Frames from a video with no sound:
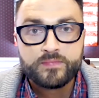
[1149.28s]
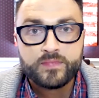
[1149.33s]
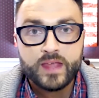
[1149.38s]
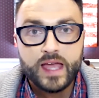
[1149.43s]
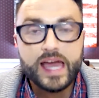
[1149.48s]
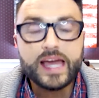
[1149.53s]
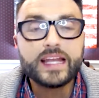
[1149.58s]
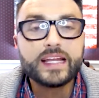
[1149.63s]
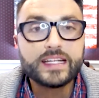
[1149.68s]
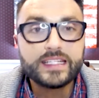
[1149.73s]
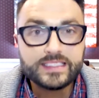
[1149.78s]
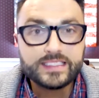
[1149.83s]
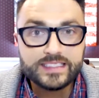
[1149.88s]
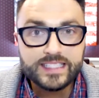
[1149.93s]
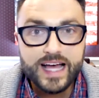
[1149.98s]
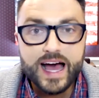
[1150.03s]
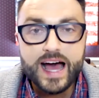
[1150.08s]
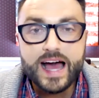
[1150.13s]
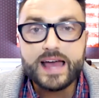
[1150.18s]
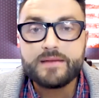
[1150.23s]
And it is
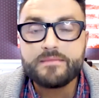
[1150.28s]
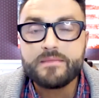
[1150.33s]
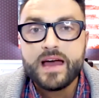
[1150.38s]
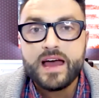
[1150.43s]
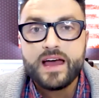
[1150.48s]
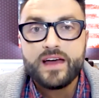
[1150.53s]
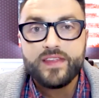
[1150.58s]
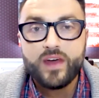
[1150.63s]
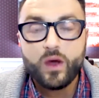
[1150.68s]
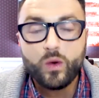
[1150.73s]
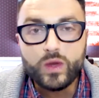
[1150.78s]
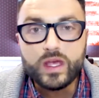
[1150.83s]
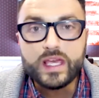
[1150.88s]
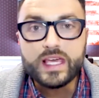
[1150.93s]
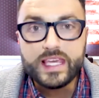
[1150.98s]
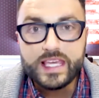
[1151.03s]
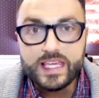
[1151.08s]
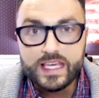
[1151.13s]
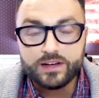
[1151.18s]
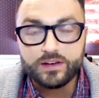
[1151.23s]
time that we
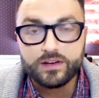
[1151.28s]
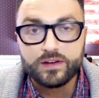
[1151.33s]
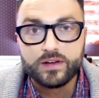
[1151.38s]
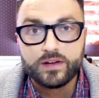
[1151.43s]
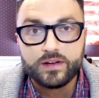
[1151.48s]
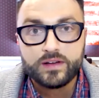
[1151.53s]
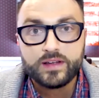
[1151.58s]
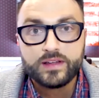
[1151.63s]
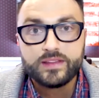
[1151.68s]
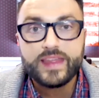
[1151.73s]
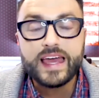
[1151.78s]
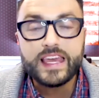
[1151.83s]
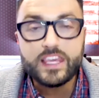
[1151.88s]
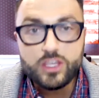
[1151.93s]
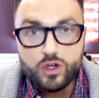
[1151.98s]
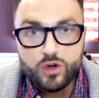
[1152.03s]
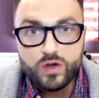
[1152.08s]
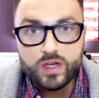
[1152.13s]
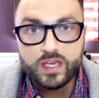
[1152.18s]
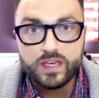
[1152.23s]
heal, that
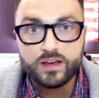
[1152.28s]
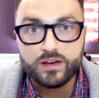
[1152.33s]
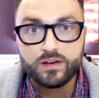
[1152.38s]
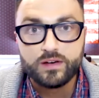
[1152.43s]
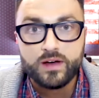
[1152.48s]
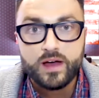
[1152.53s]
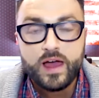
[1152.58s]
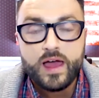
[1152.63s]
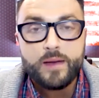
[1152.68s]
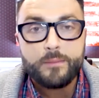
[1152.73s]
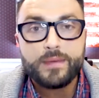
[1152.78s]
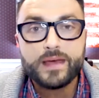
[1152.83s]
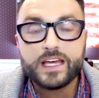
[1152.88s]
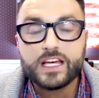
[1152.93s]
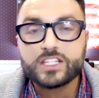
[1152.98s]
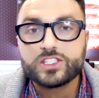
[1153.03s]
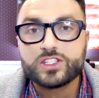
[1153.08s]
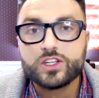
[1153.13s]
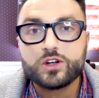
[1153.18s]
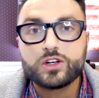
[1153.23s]
you heal,
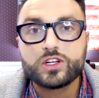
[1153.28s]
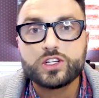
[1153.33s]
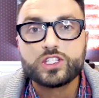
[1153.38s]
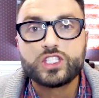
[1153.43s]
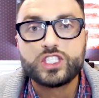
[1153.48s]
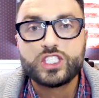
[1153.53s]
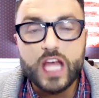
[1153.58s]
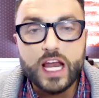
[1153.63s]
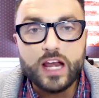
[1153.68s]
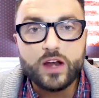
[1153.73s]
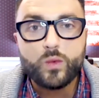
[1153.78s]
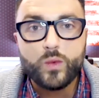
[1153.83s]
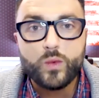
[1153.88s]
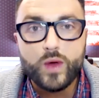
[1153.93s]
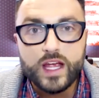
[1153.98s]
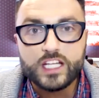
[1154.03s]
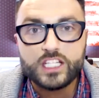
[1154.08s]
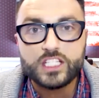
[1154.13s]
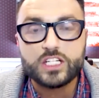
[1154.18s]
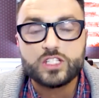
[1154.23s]
because there are
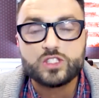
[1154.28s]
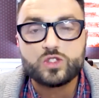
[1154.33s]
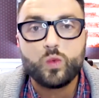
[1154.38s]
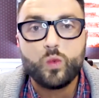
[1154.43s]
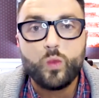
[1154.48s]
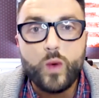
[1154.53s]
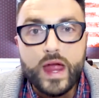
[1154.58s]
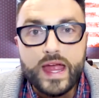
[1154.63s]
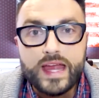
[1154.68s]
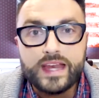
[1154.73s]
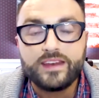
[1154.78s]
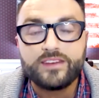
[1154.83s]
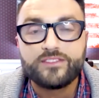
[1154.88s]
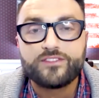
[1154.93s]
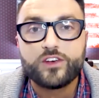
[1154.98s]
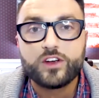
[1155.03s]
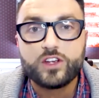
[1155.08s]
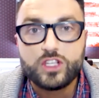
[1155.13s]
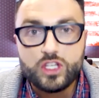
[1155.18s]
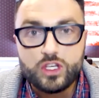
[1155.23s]
generations waiting
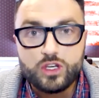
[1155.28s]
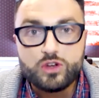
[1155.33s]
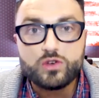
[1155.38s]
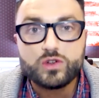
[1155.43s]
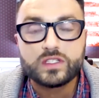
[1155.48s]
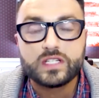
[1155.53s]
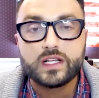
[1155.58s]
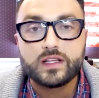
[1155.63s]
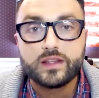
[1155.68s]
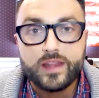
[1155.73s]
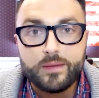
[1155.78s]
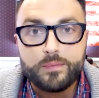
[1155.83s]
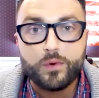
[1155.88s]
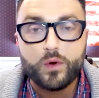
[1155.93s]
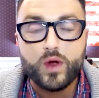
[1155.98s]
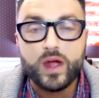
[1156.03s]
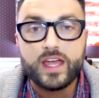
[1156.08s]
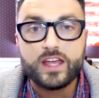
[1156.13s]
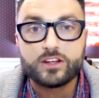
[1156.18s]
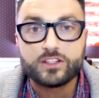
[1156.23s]
for you to
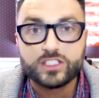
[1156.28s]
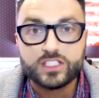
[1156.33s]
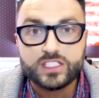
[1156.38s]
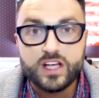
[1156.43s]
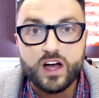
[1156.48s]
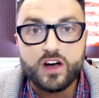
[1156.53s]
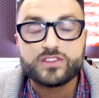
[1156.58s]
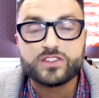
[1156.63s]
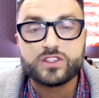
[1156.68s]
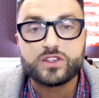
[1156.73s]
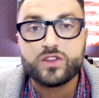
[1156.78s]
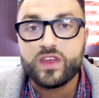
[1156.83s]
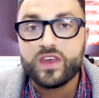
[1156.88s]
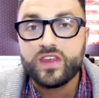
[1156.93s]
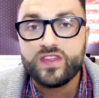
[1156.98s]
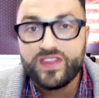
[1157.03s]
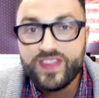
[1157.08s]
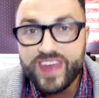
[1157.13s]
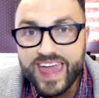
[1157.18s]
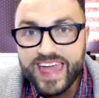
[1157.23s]
liberate yourself so
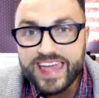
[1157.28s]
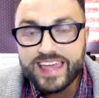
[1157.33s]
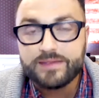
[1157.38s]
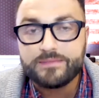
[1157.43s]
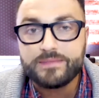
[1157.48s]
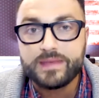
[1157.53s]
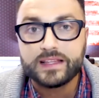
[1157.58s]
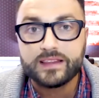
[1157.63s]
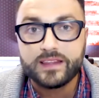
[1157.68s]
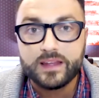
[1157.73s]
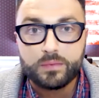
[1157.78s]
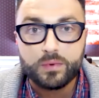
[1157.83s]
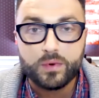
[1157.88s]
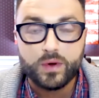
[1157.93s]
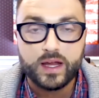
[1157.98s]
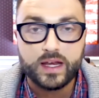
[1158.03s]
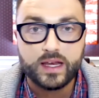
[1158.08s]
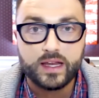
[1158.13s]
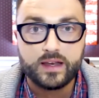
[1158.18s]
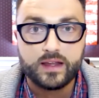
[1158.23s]
that they can be
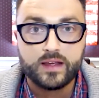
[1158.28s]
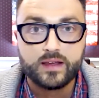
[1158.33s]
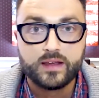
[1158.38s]
liberated.